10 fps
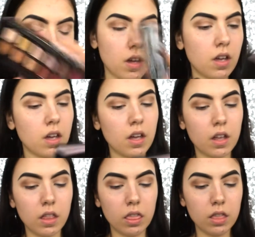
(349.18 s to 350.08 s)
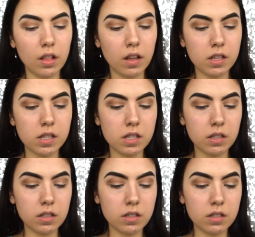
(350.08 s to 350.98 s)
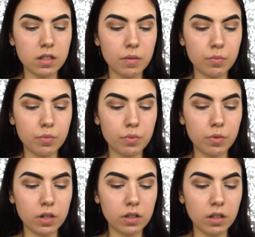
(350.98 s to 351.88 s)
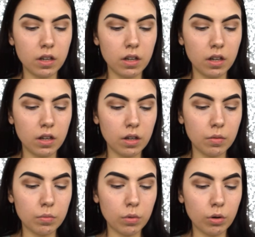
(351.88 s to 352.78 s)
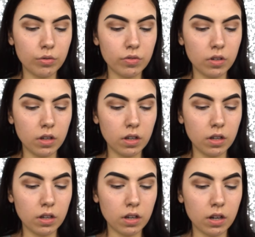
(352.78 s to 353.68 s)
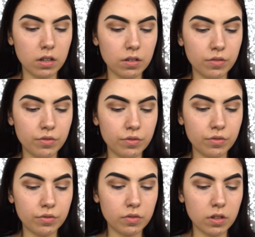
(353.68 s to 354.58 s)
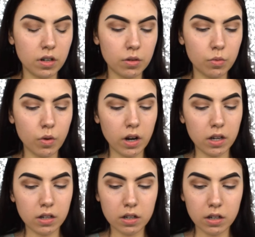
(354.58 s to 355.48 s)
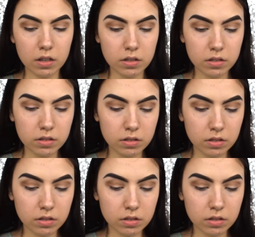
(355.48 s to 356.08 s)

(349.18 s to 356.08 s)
And let's see, this is a pretty mauvey kind of dark wine color.